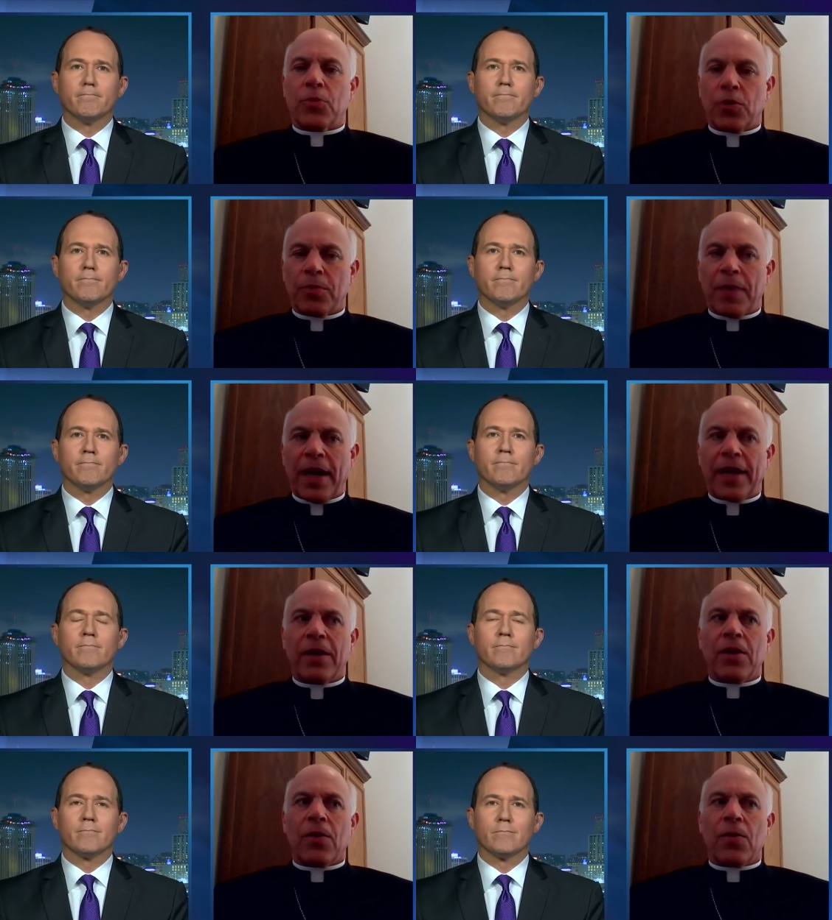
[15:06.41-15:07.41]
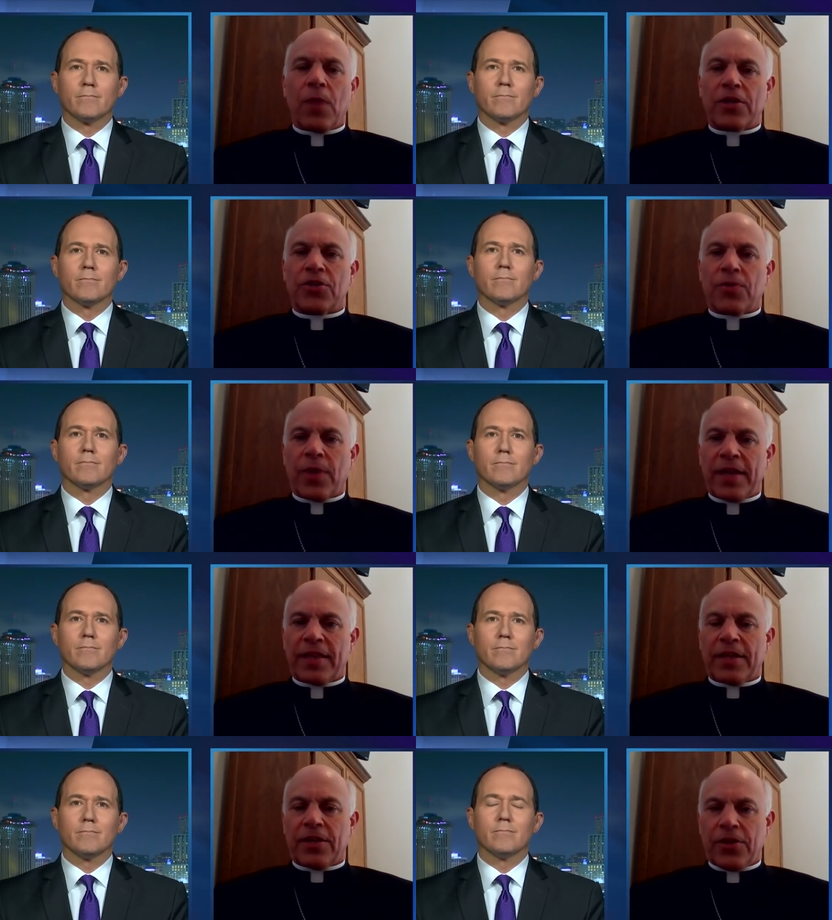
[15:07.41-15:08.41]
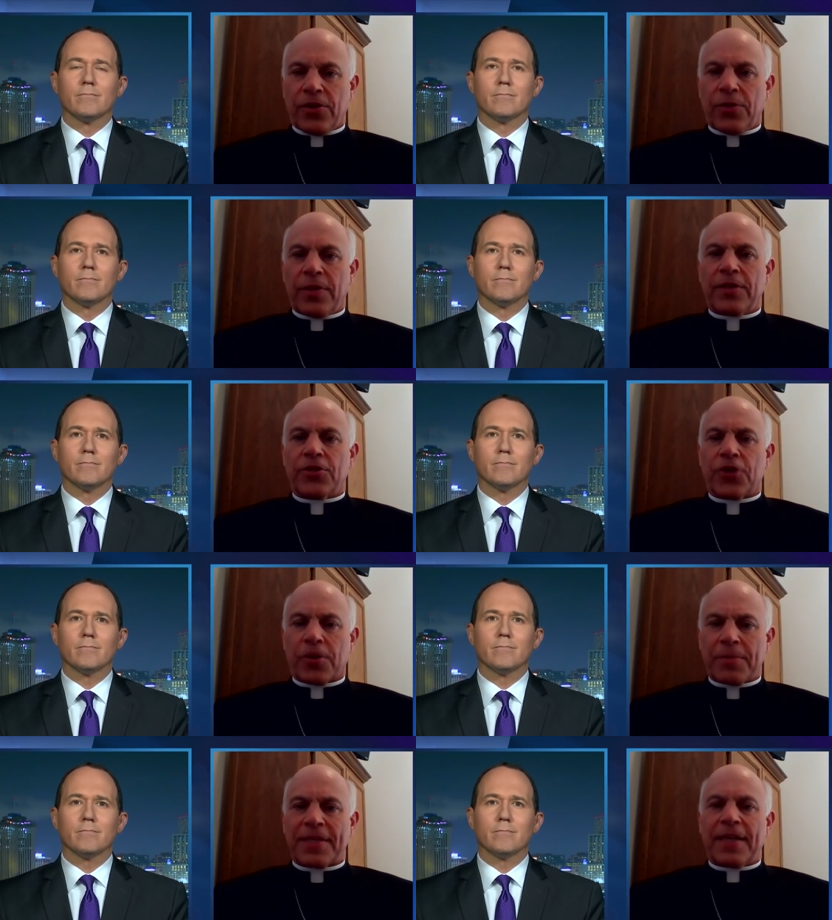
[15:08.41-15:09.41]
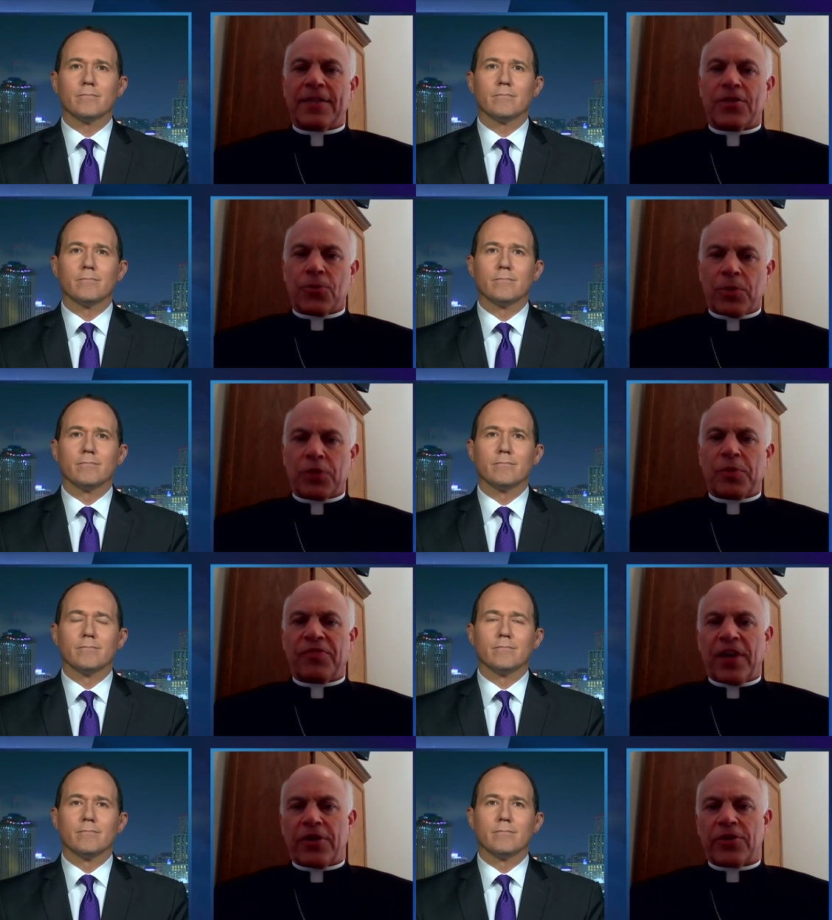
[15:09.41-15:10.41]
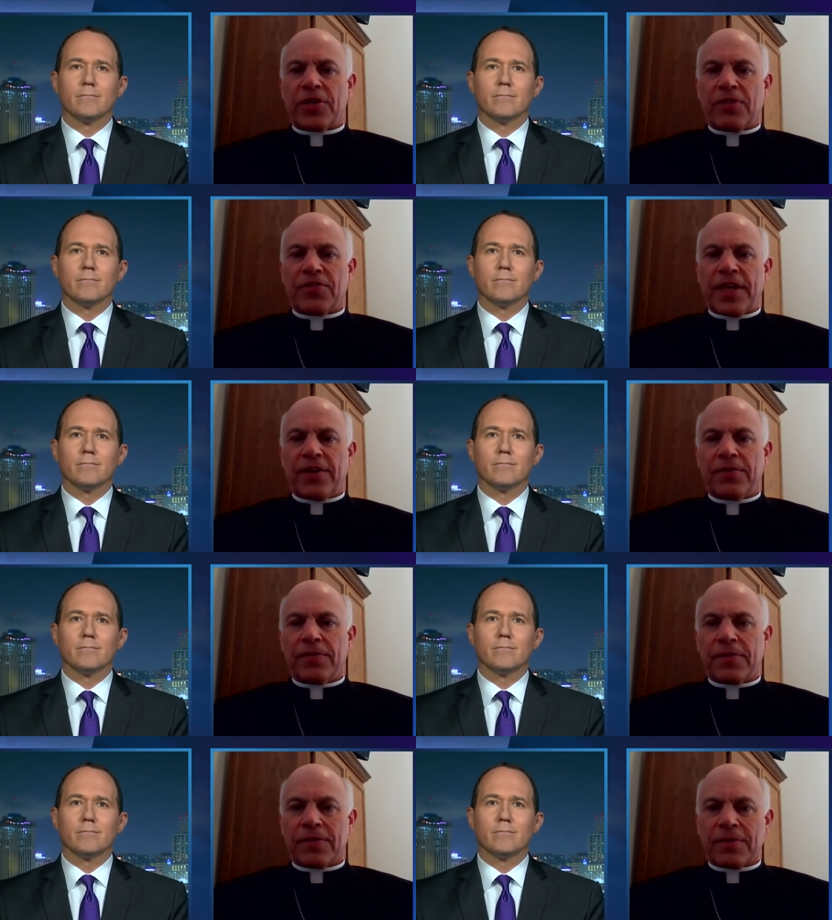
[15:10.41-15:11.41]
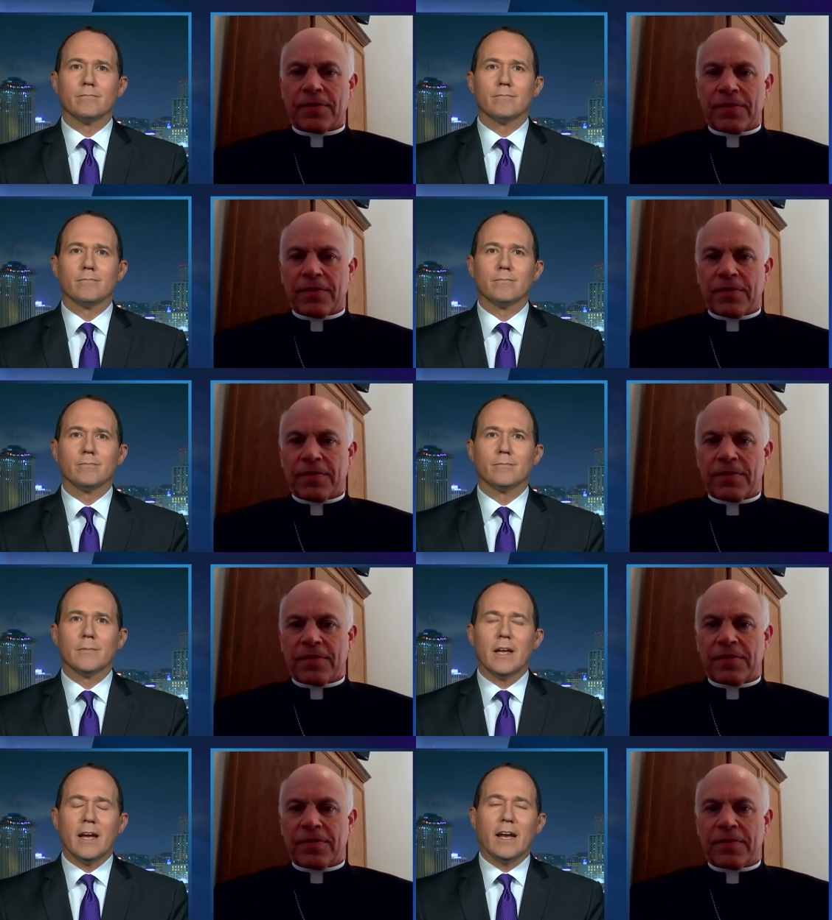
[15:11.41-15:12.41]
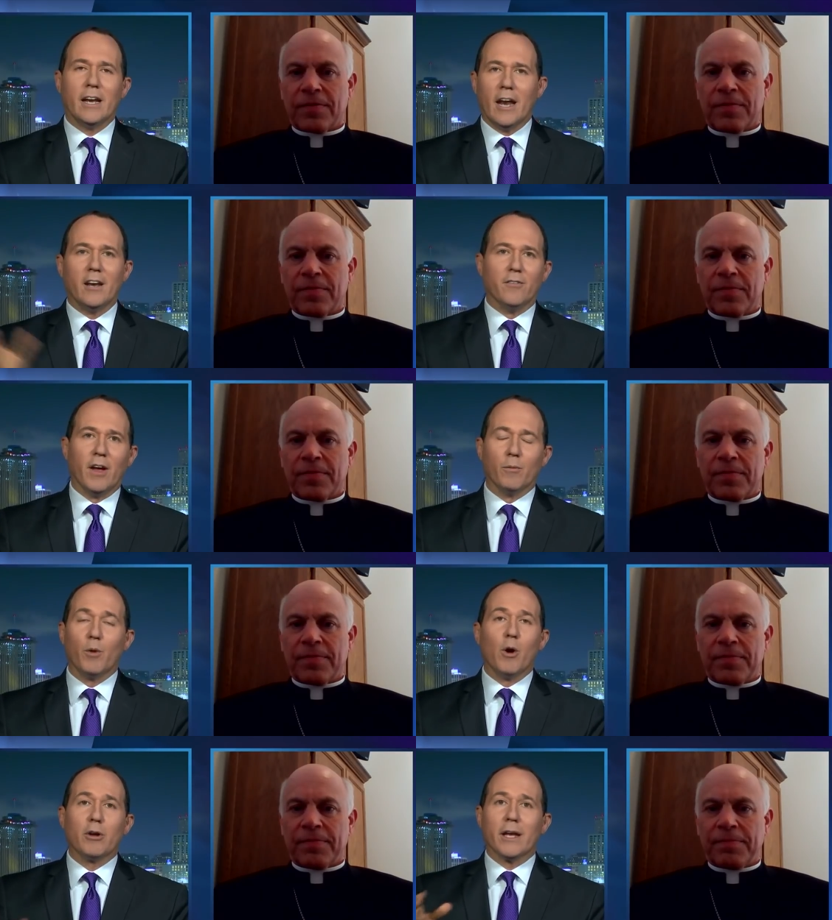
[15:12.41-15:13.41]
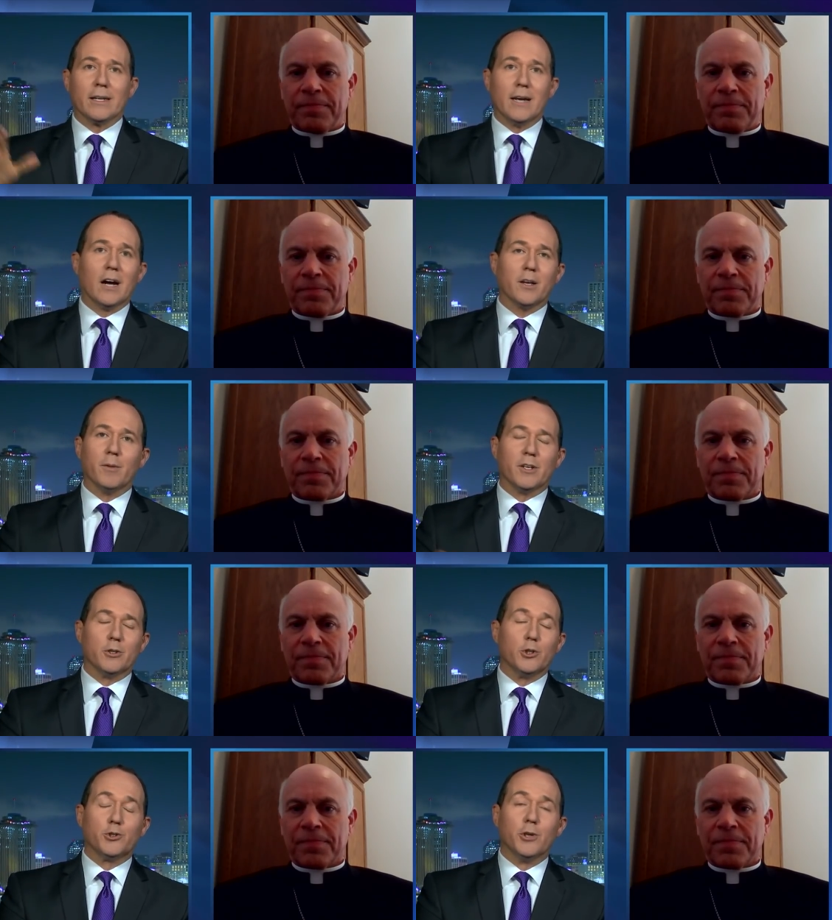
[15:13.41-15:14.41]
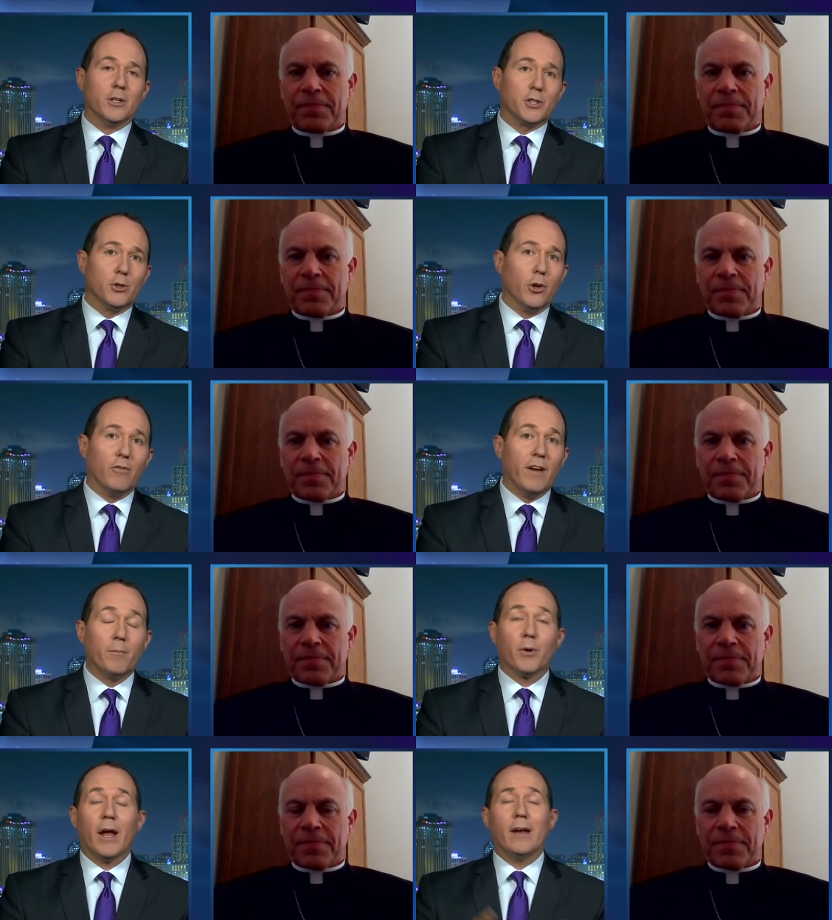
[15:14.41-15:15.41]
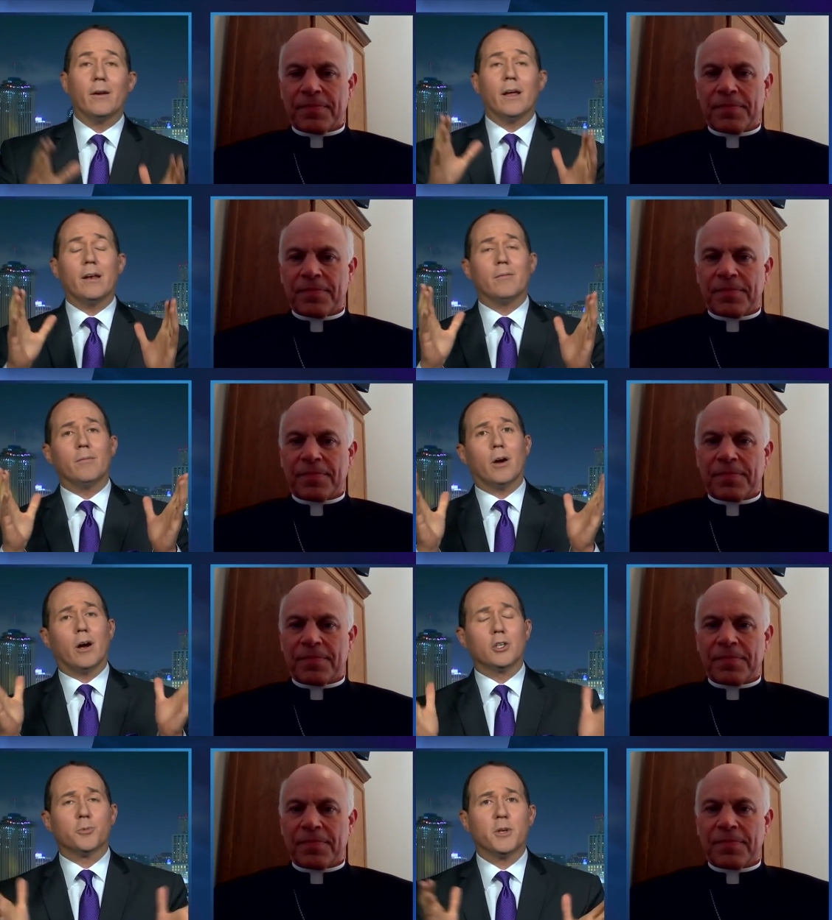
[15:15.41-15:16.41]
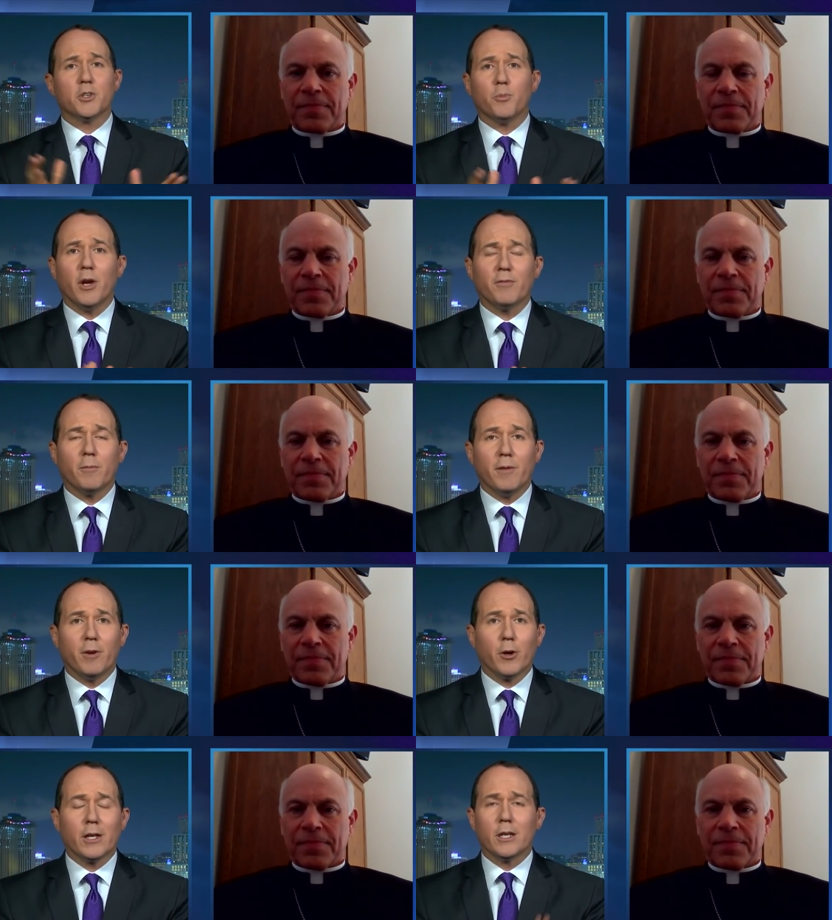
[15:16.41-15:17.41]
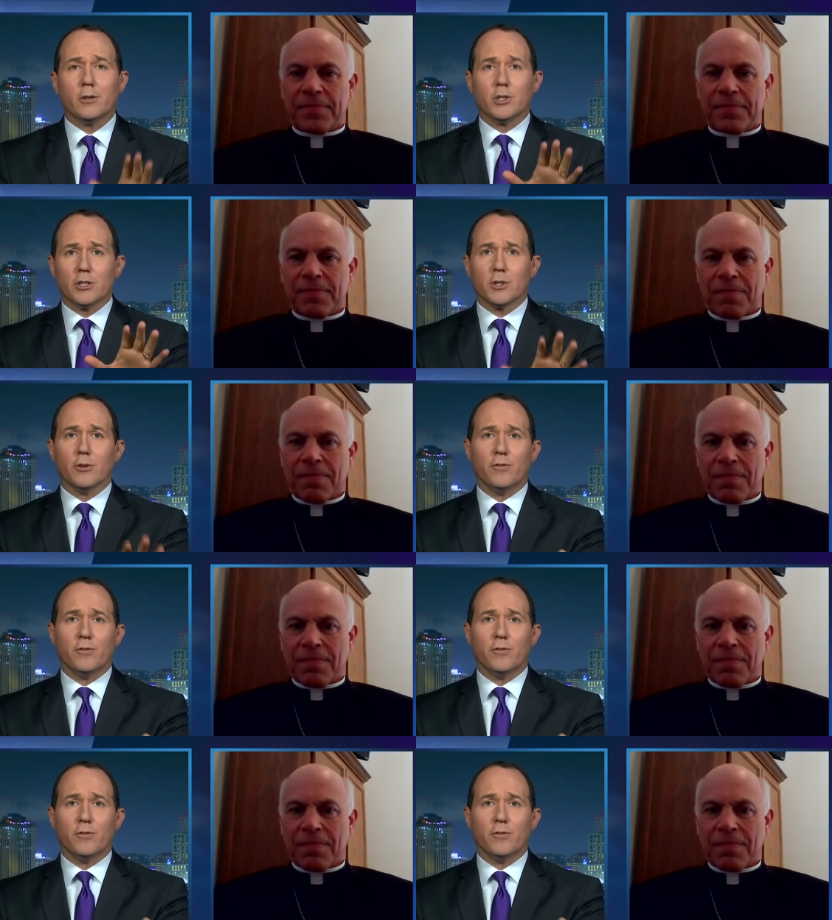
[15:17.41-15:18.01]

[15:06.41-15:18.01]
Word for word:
Speaker 1: ruled by what is the right thing to do in the circumstances in which we find ourselves now.
Speaker 2: And in any event, we won't get a document until, until November. And, and, Archbishop, we have to be very clear, just so the